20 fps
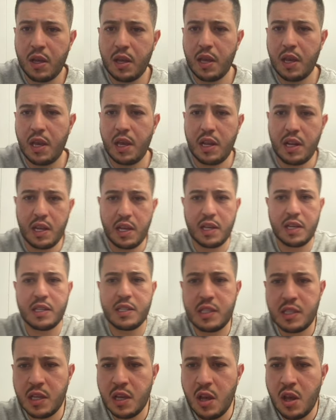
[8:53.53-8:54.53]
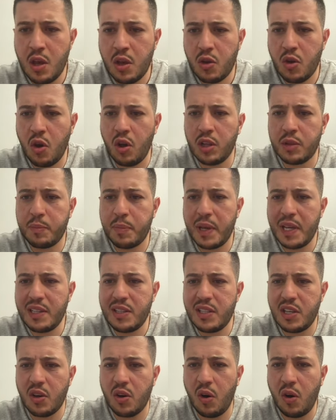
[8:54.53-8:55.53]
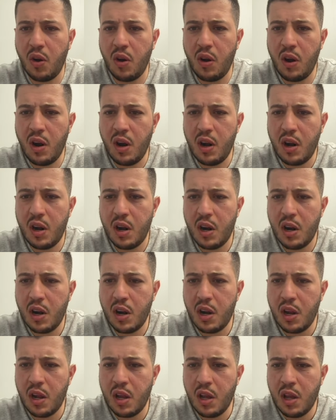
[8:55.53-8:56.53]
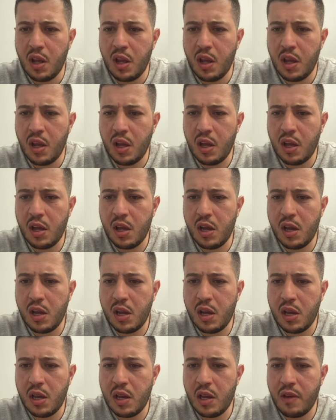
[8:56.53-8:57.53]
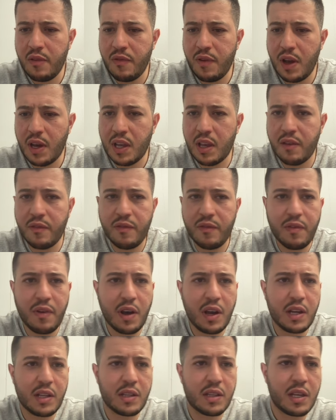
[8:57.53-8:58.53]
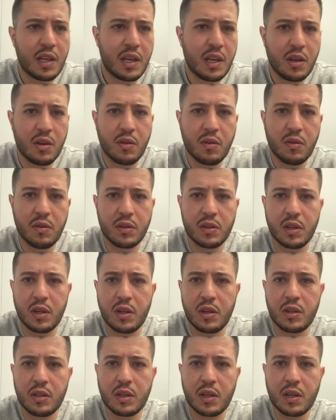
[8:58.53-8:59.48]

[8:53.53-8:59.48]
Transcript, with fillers: in is called PTR uh if i can find it hold on